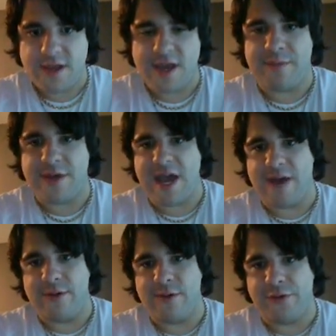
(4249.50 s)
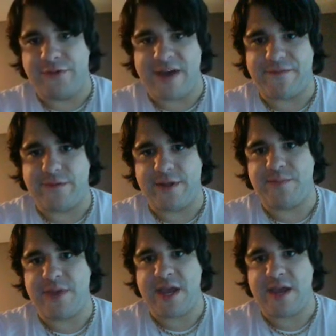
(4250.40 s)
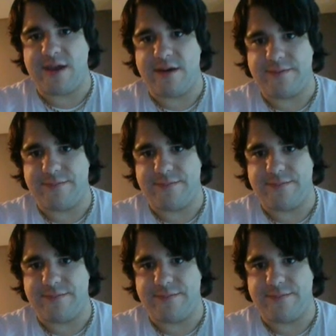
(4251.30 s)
Yeah, but yeah, we will definitely be,